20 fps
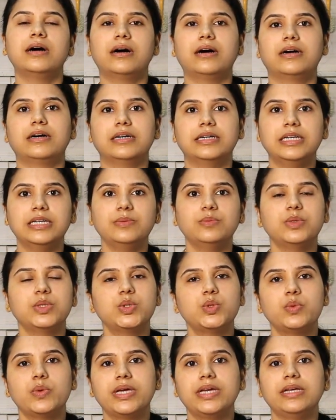Uh, in
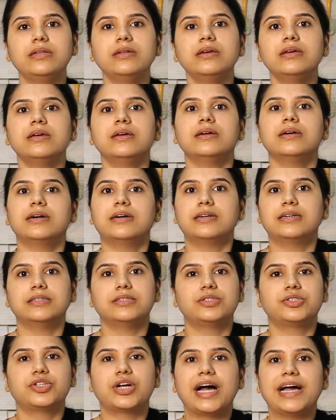between,
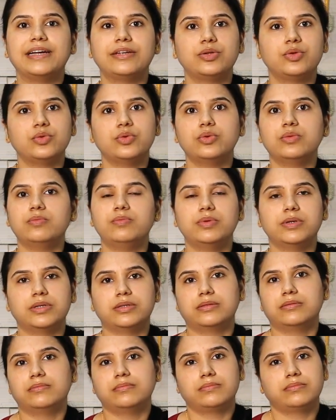uh, try to
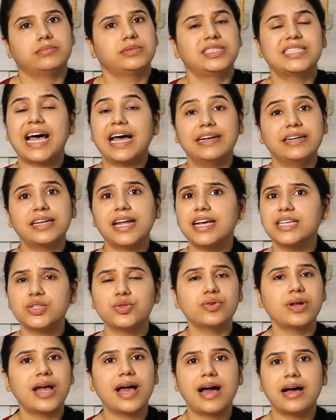uh,
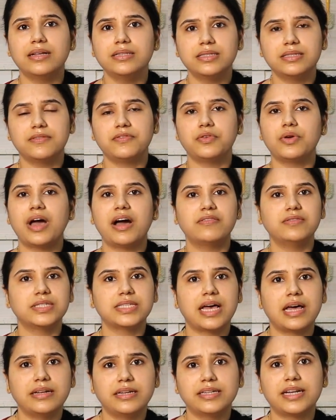sanitize your hands if you have a
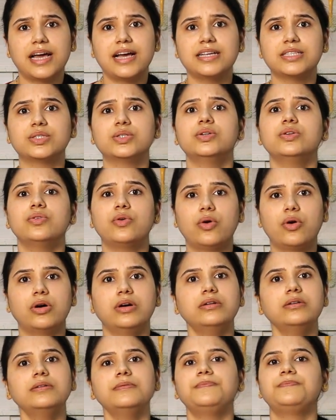sanitizer,
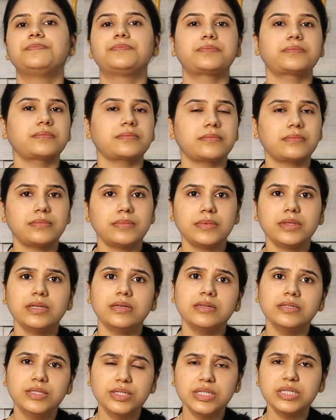or
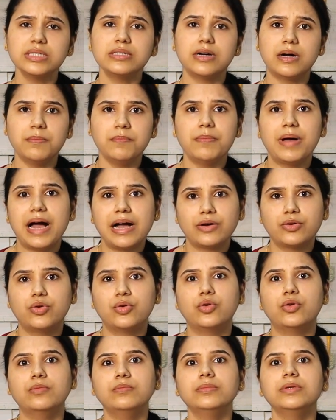just come back
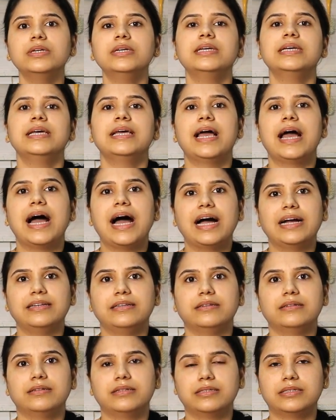home
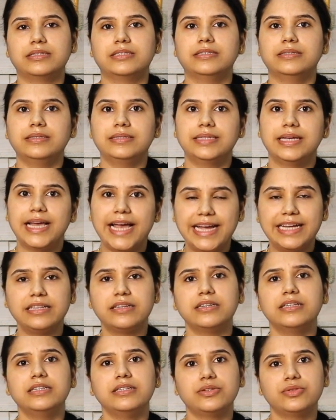and uh,
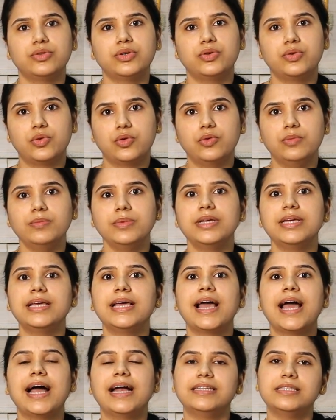enter into the home
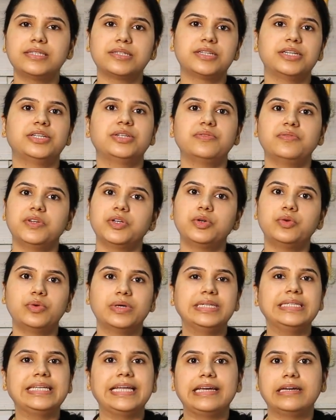and straight away
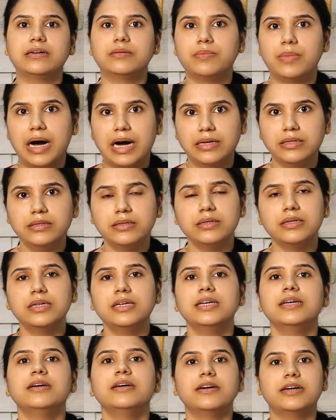go and take a bath.
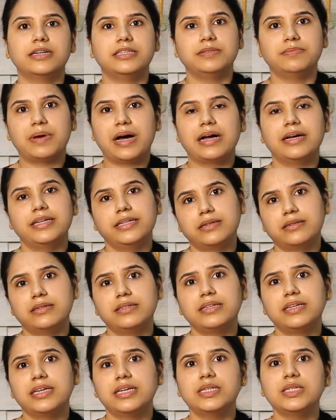In, my, in
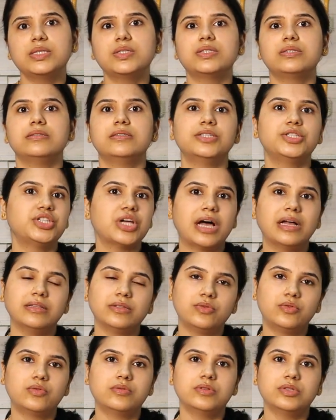our case,
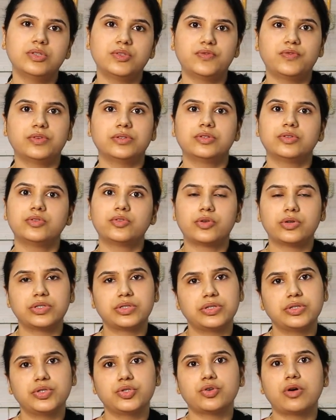Nishant goes for the
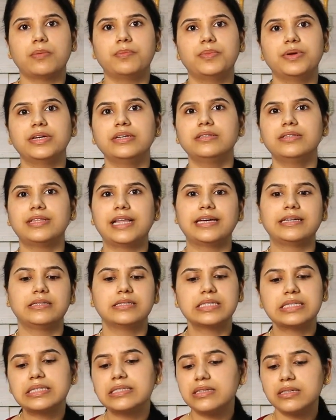grocery shopping. Like,
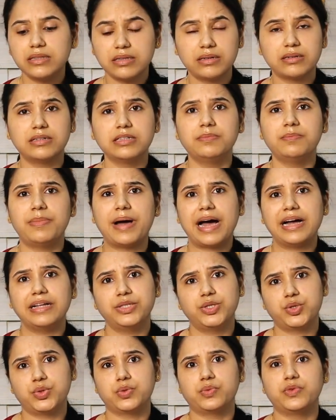this is the third
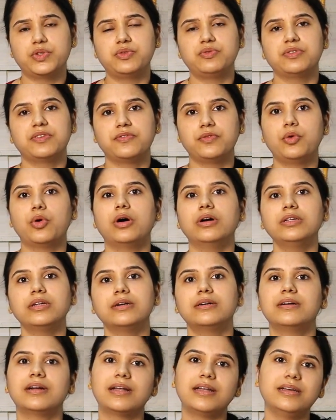batch which we've got.
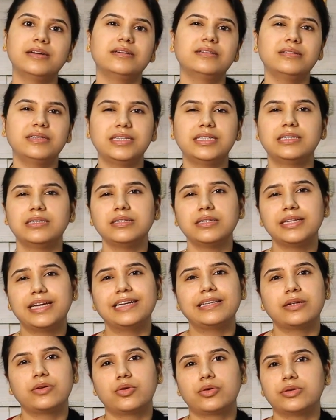Earlier he didn't
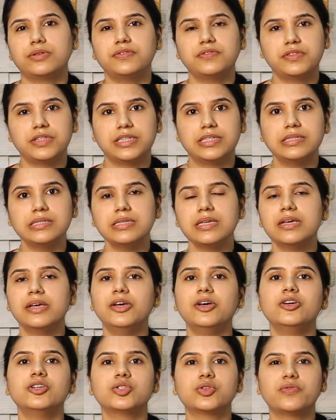get a lot of things,
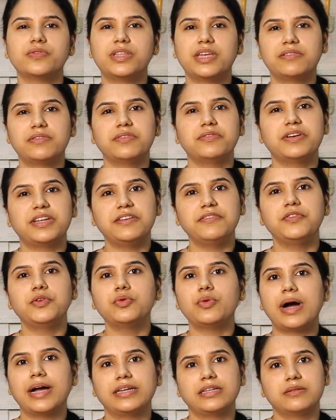so there were very
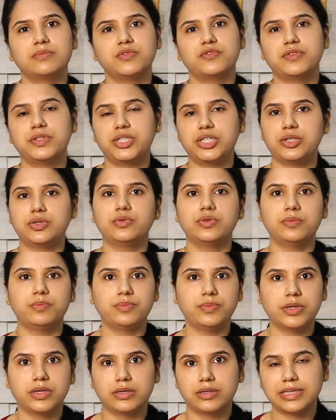few items which he could
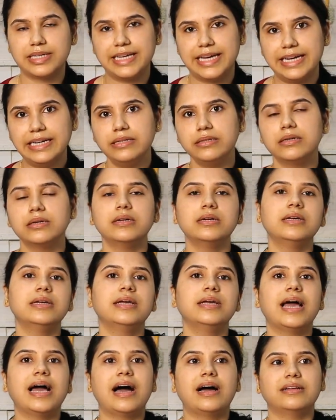uh, get.
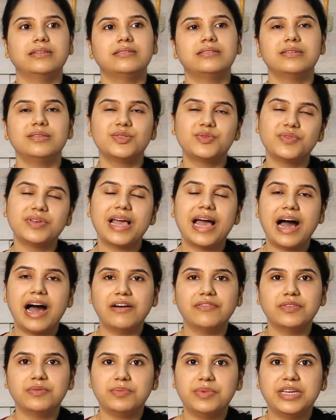And since we
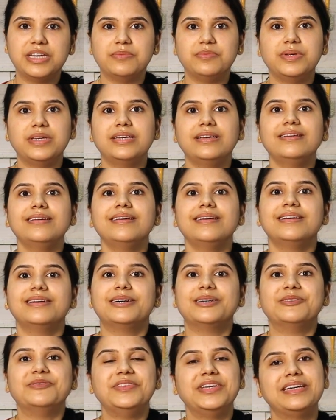have a baby,
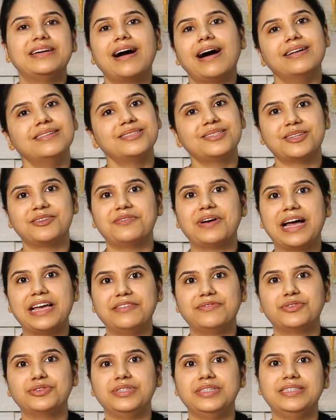uh, we can't
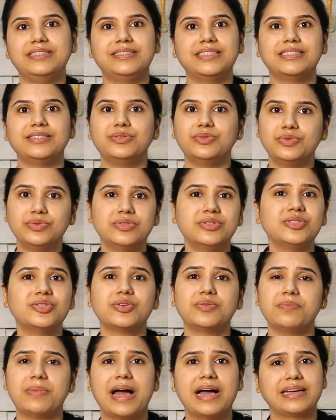survive on eating noodles
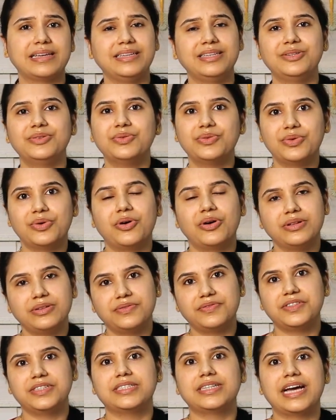or Maggi all
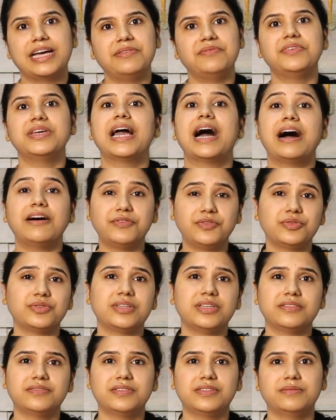of the time. We have to
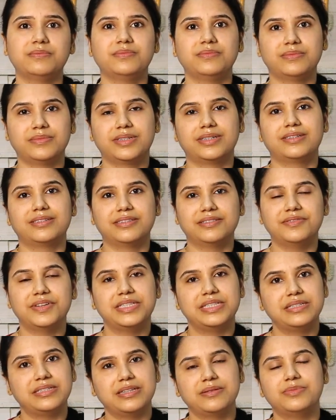give him uh,
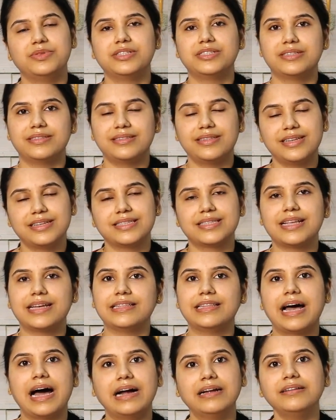vegetables and things
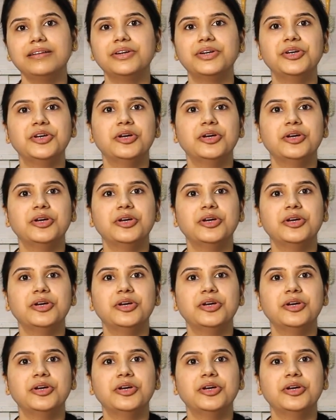like that.